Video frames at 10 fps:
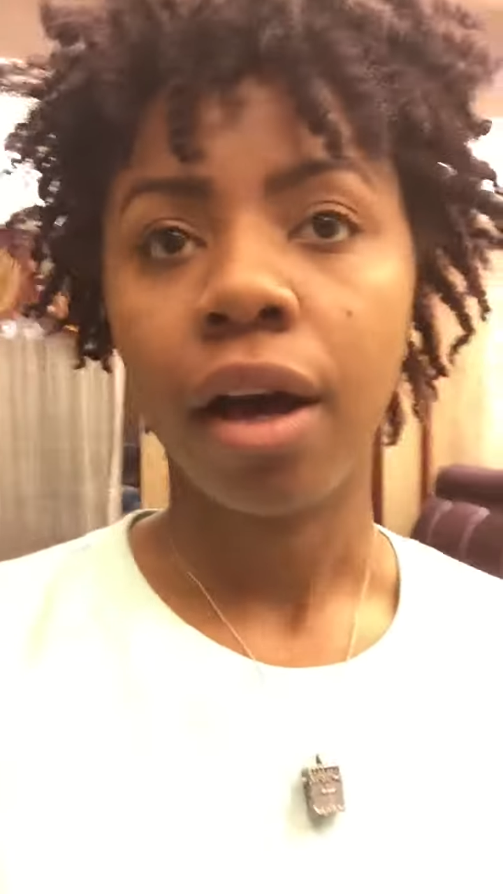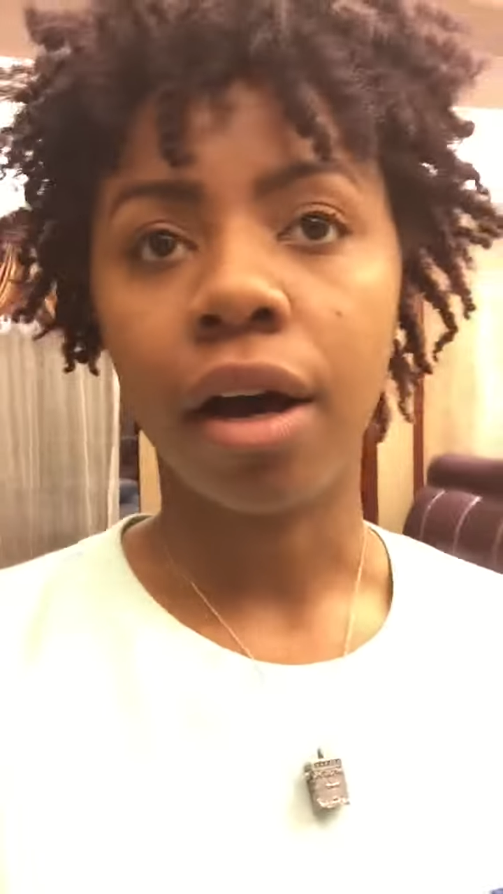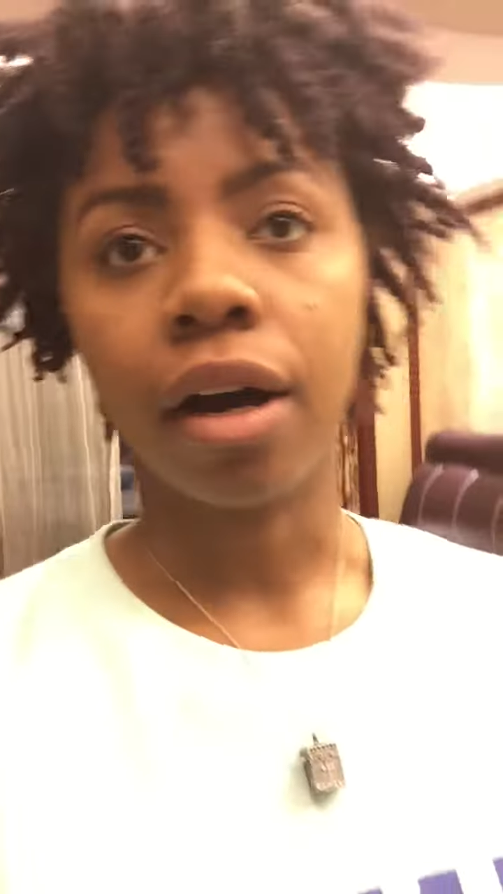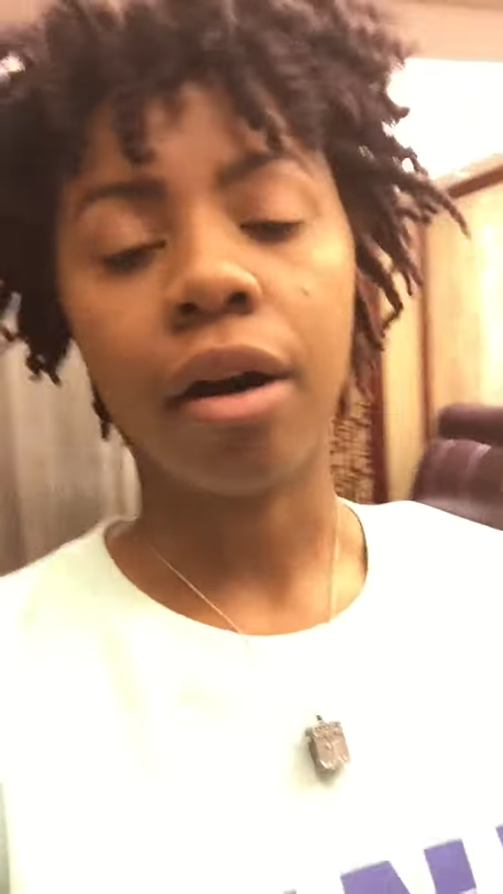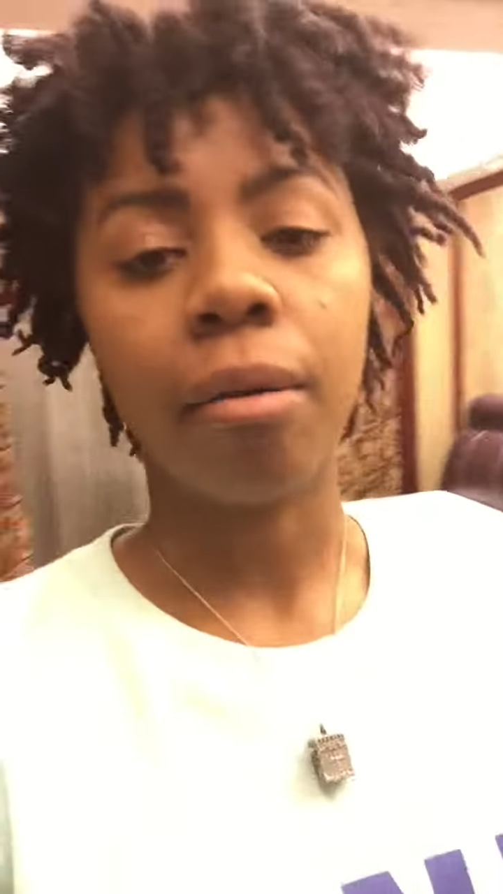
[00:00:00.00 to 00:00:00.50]

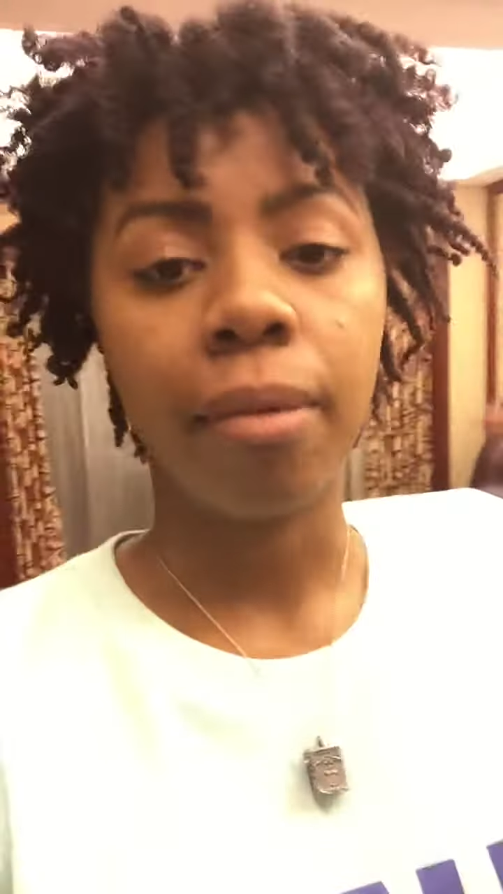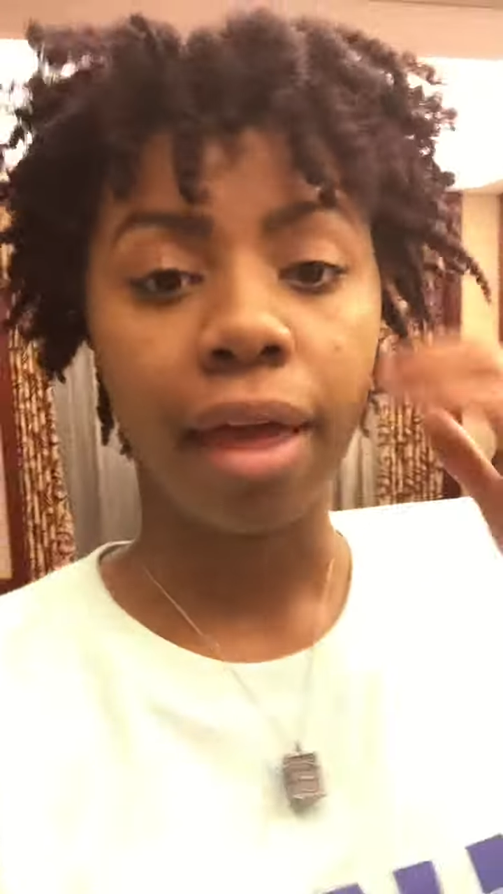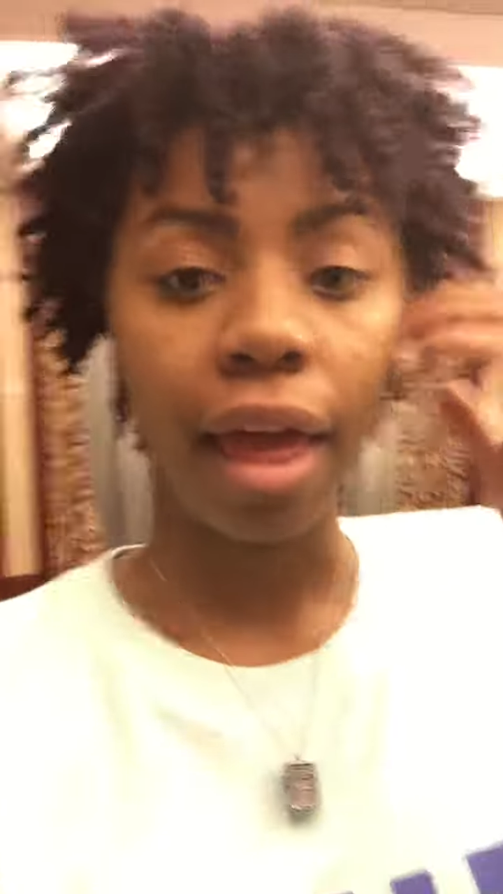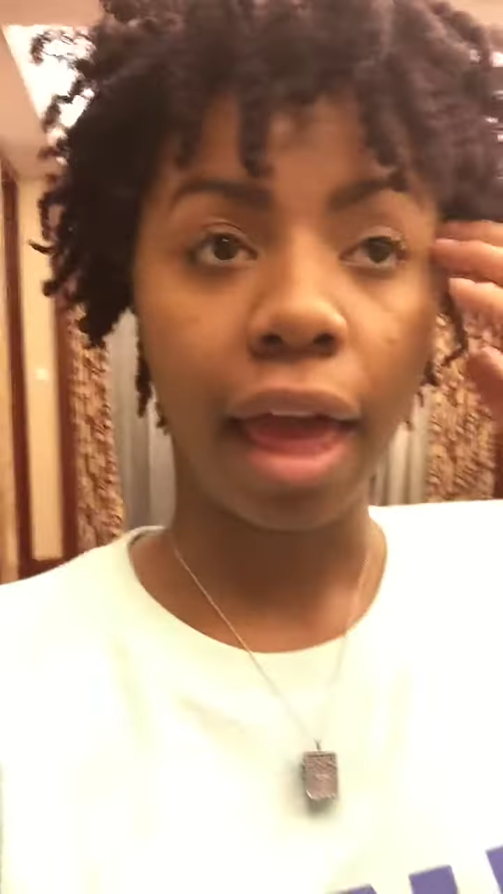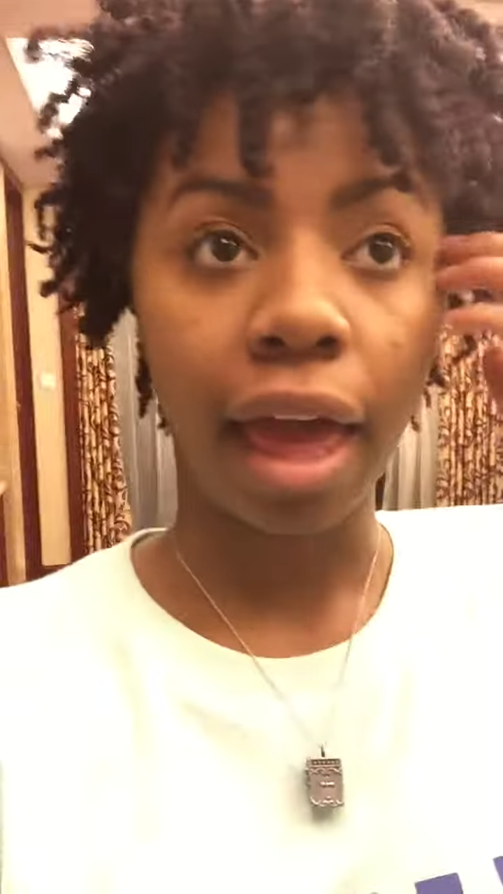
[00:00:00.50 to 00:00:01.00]

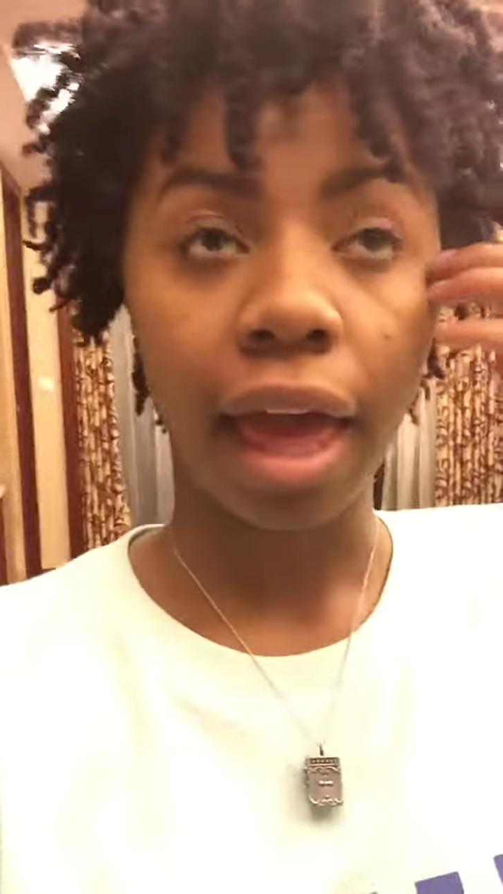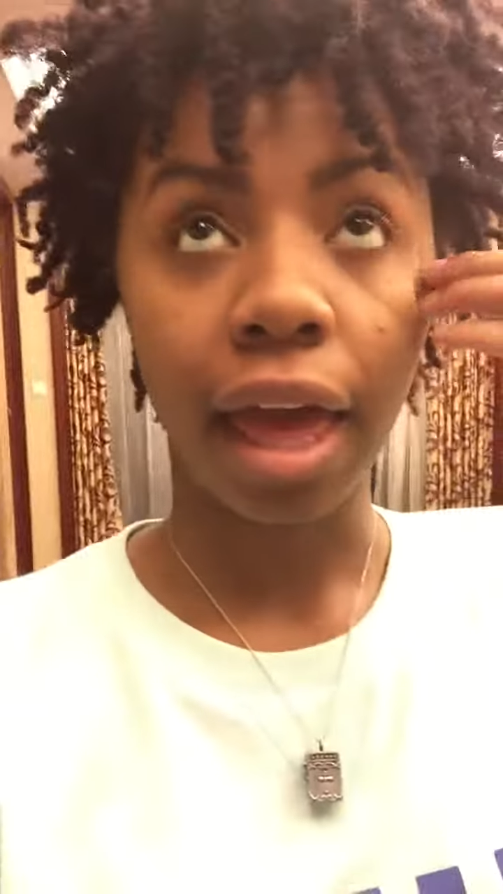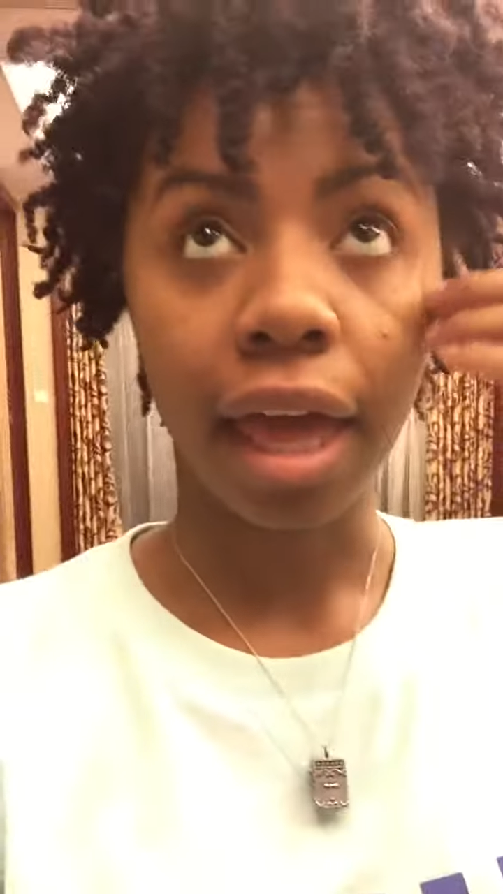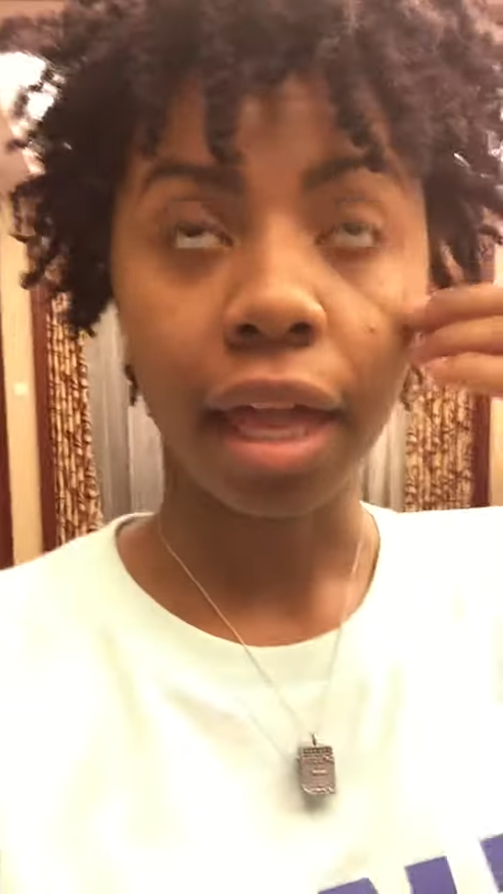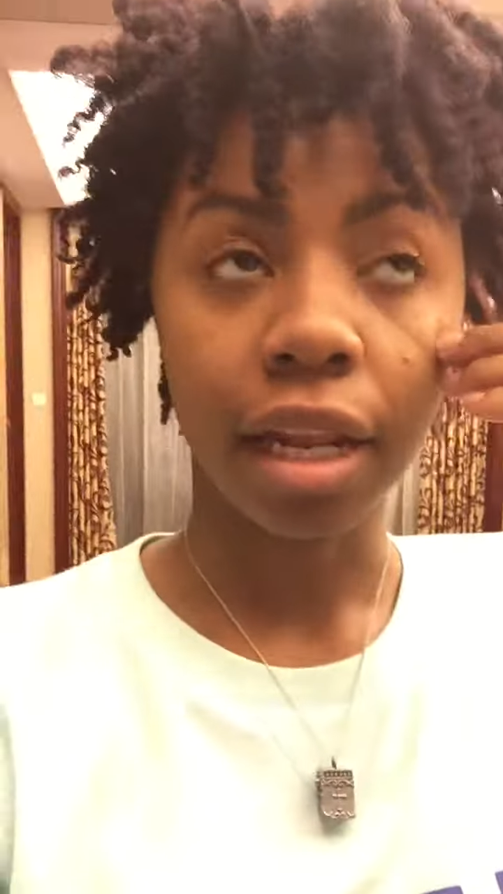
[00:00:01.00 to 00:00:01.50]

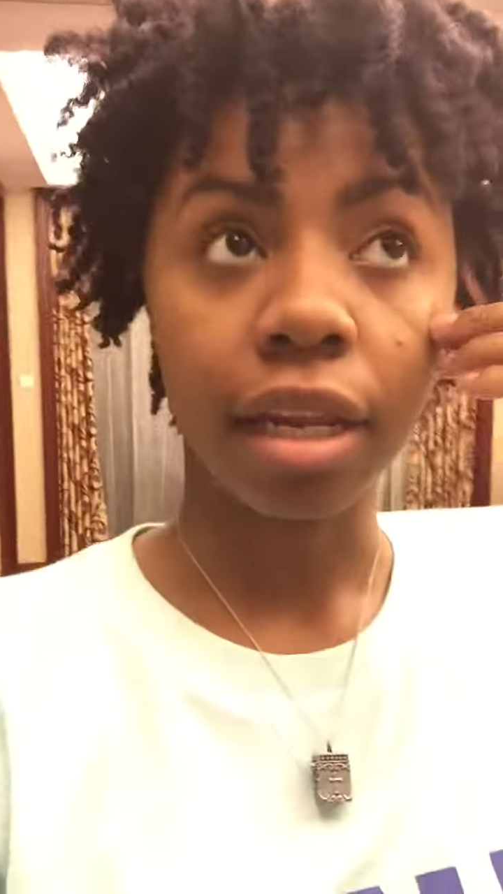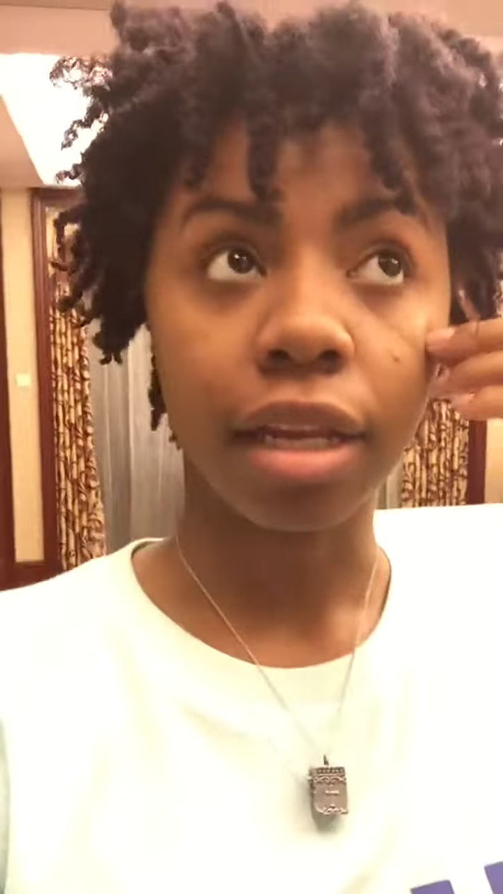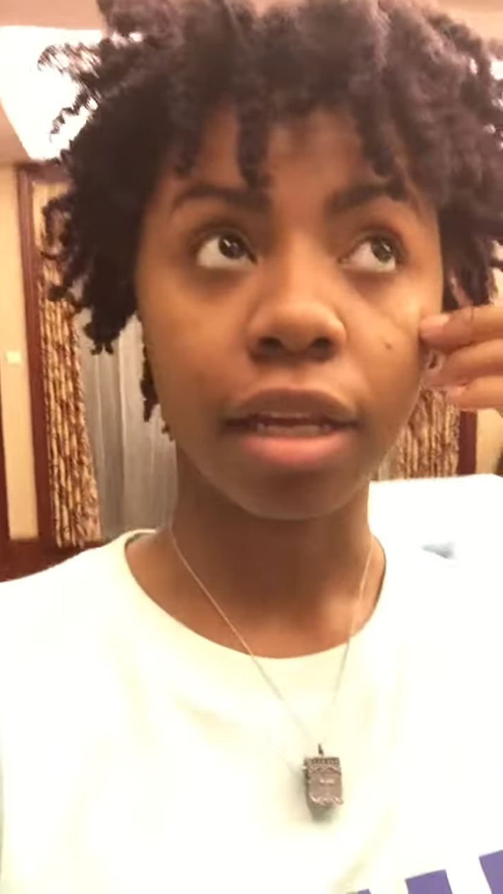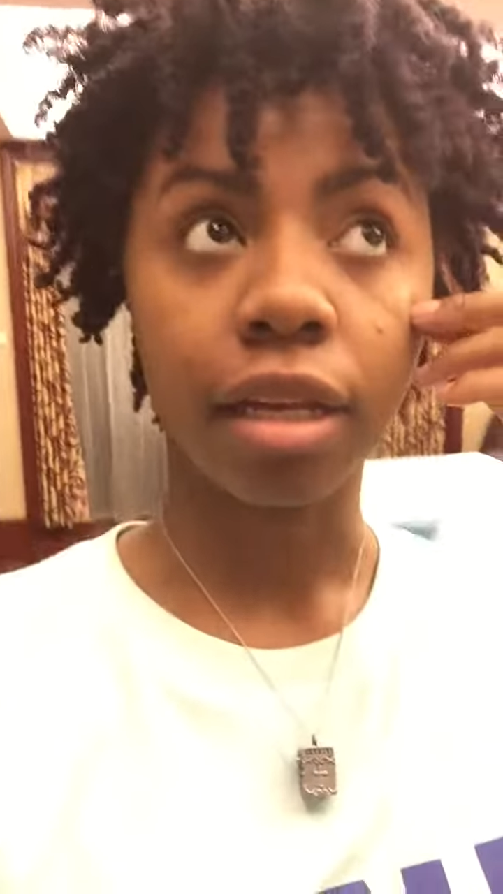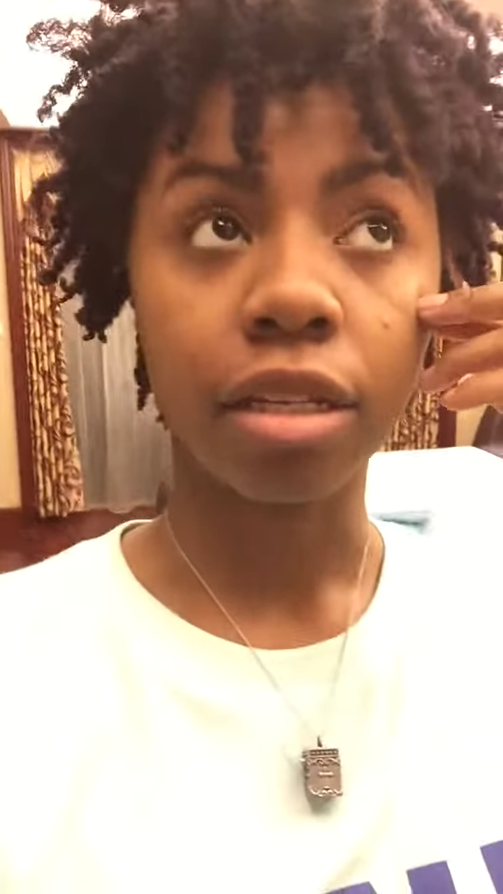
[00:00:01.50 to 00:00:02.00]
And